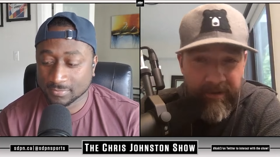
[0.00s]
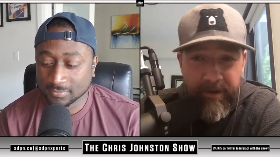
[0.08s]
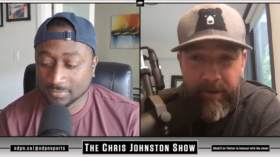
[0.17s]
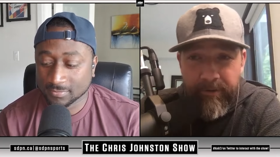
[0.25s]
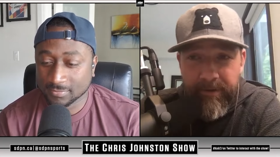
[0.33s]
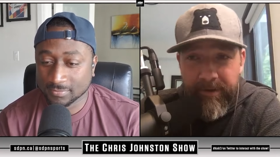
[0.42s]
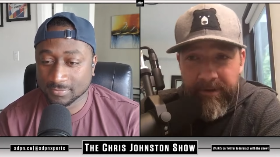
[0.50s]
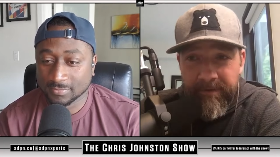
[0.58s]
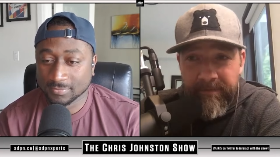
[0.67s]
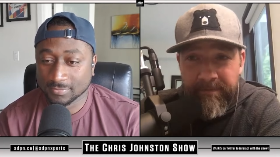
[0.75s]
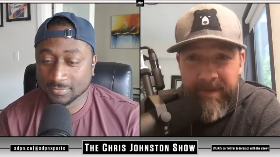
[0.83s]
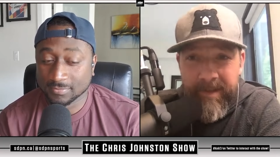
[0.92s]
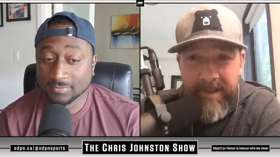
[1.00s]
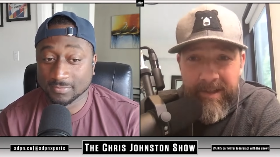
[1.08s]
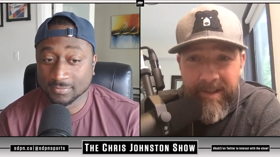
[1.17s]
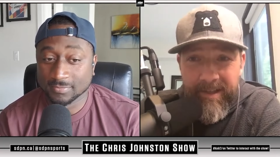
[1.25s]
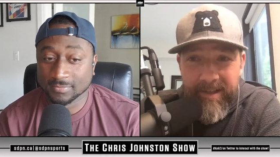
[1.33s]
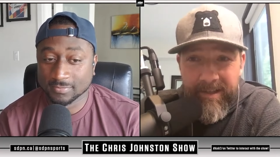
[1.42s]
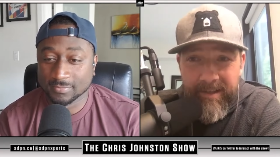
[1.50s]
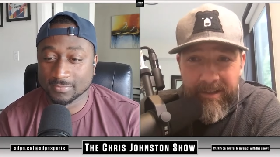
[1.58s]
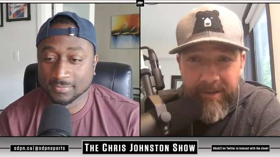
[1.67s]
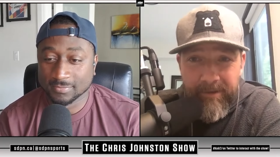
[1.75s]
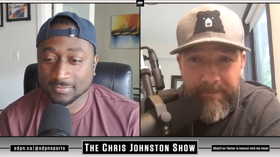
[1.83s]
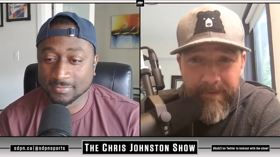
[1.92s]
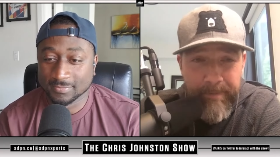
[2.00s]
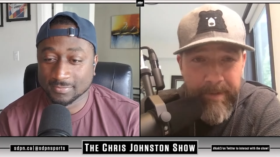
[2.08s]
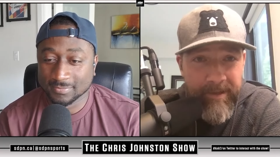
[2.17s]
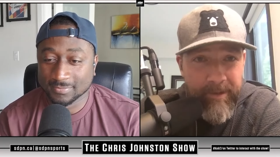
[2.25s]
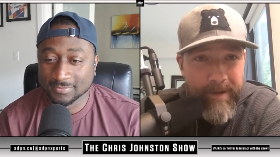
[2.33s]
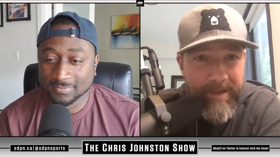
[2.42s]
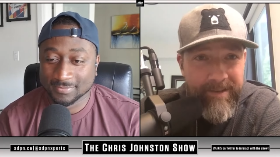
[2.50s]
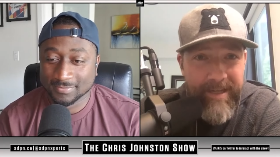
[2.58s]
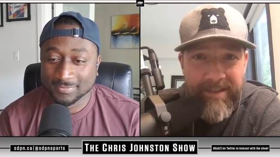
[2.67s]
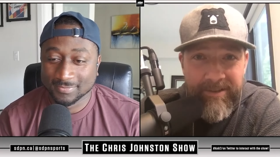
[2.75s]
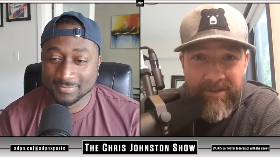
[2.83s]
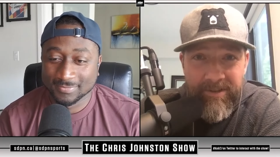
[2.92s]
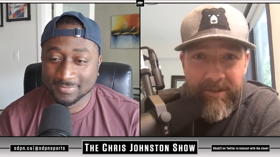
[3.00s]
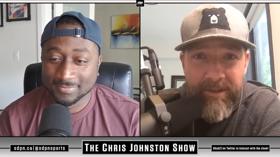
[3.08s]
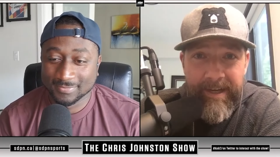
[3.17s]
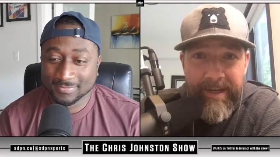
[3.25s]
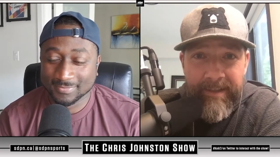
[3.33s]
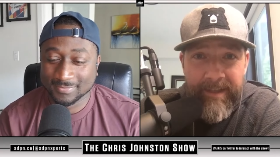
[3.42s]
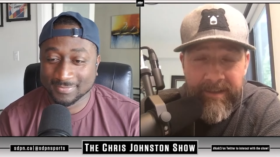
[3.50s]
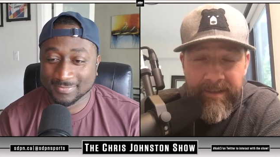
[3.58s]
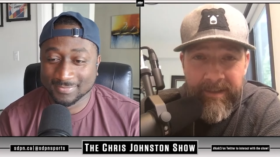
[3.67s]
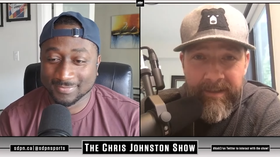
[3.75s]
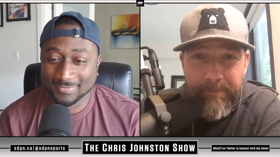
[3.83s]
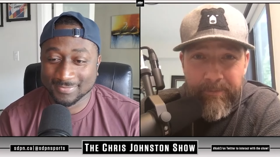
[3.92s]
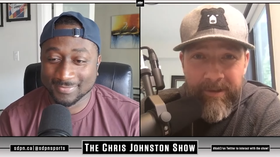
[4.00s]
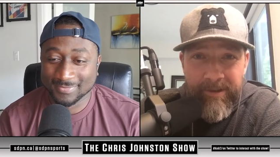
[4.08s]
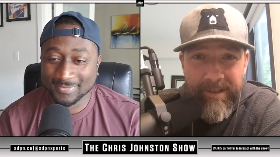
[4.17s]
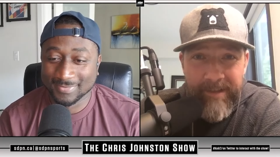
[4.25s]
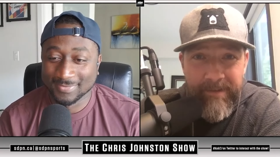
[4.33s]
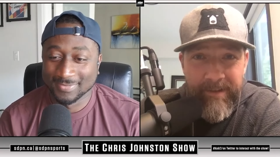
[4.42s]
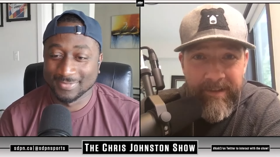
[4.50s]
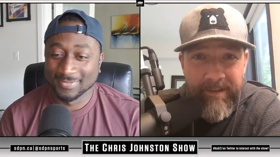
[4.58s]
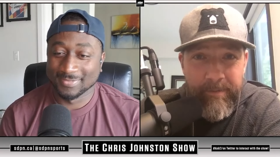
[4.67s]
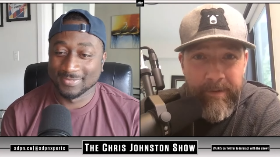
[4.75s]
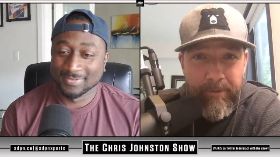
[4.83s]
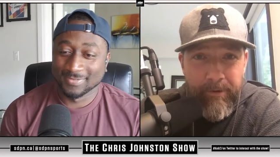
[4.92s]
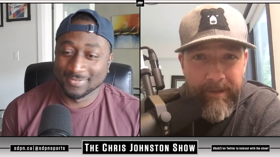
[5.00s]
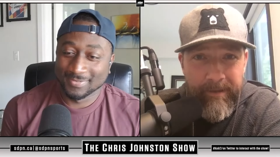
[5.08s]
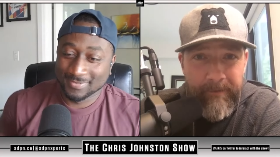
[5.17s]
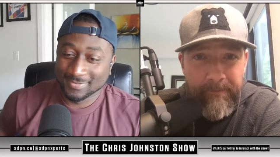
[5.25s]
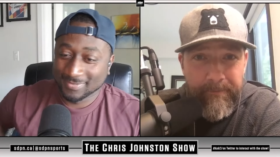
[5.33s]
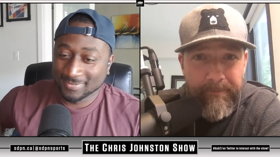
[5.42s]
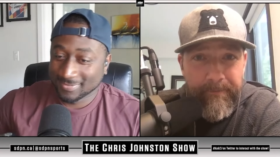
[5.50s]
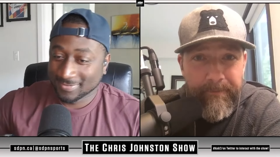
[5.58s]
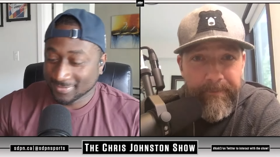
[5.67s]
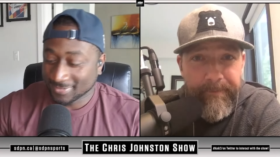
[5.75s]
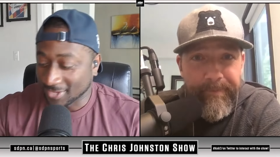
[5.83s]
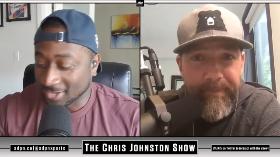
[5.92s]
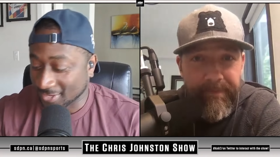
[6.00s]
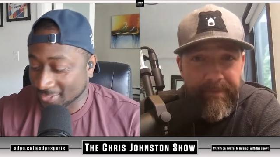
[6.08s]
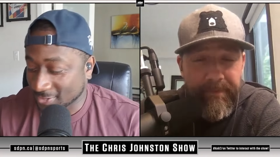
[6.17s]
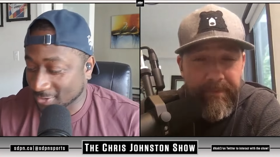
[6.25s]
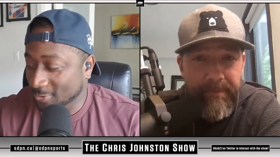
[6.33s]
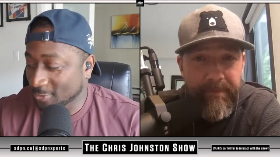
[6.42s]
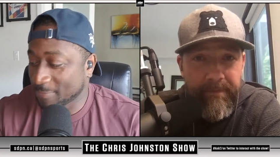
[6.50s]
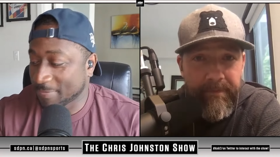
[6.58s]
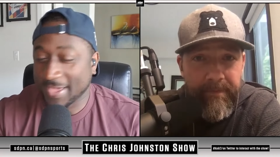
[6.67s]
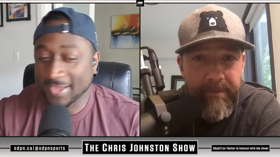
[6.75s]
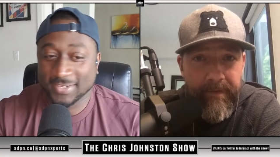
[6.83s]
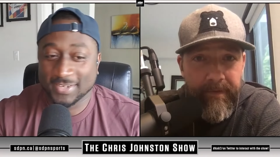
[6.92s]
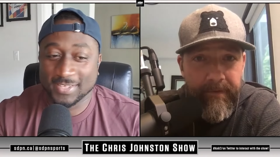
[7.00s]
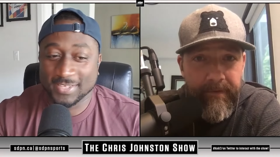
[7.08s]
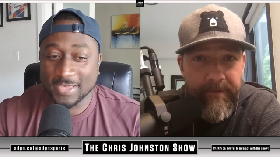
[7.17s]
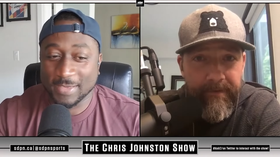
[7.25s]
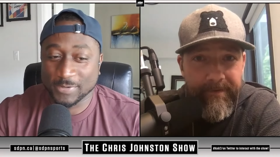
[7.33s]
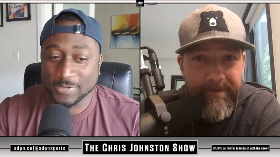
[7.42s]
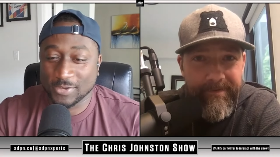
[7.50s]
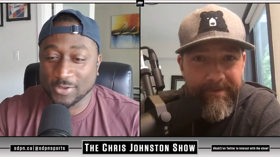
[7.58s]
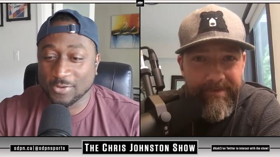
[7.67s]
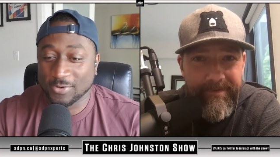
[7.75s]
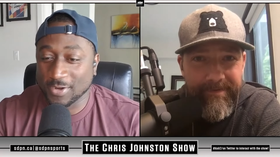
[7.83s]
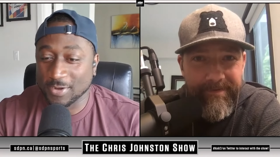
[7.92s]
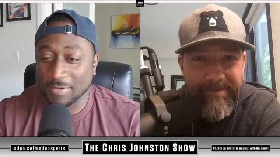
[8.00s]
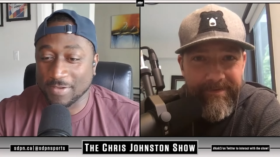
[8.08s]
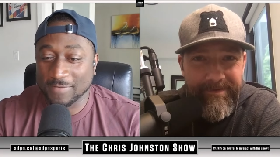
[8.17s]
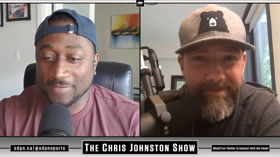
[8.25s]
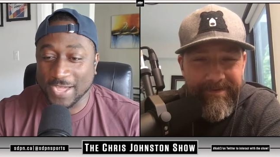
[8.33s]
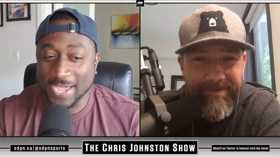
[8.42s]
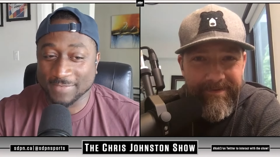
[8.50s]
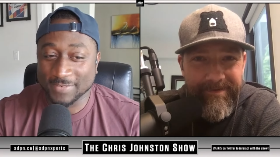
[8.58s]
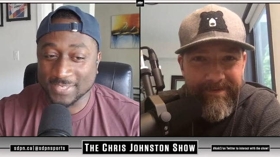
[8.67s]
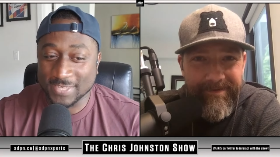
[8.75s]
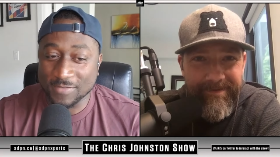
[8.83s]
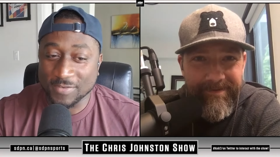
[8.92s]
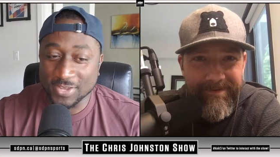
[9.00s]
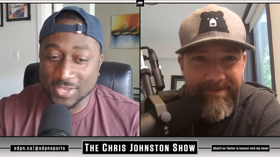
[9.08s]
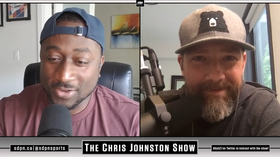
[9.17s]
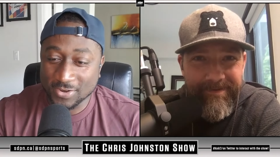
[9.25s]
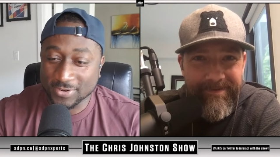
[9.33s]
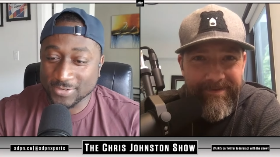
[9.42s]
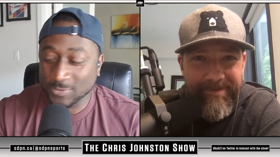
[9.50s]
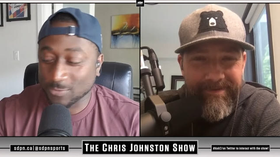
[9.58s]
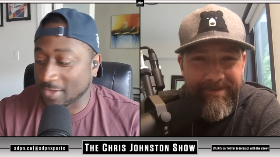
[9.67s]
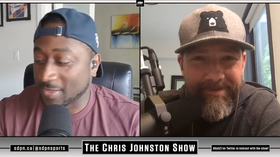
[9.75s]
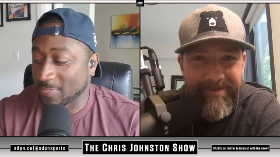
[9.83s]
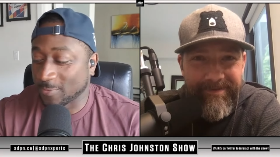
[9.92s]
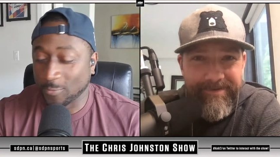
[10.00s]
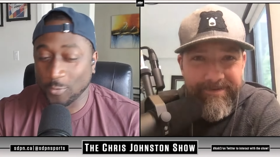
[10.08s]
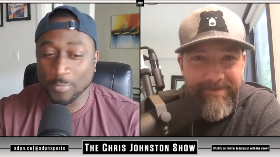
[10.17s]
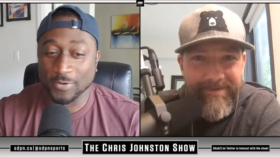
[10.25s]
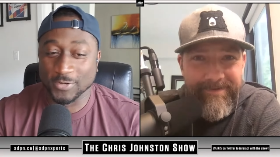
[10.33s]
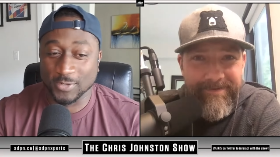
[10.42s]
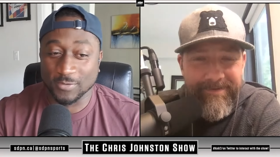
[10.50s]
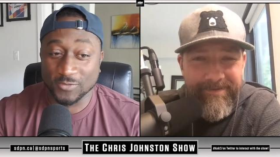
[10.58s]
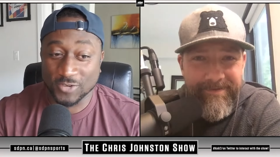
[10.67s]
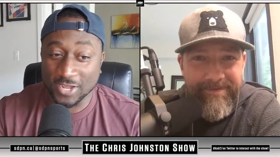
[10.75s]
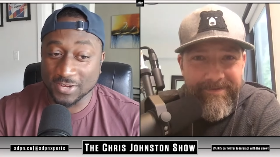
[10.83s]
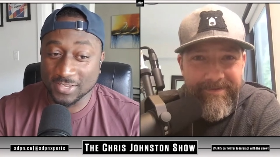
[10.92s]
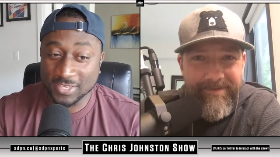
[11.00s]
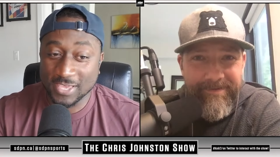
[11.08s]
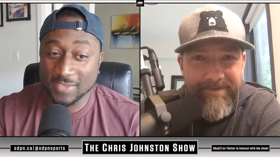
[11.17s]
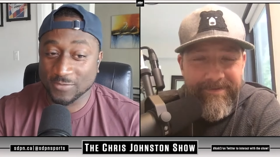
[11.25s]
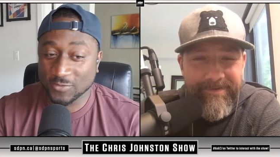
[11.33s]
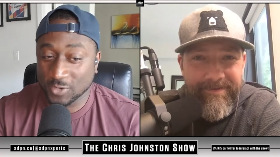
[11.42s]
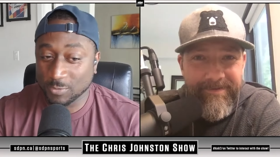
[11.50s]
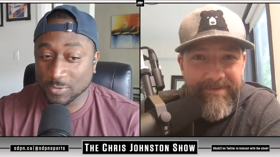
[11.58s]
Speaker 1: coach and you know, I bet his best days are still ahead. That's a, that's a pretty safe thing to be predicting.
Speaker 2: Uh, circle back to this episode in about five to seven years when the rumors of Sheldon Keefe, should he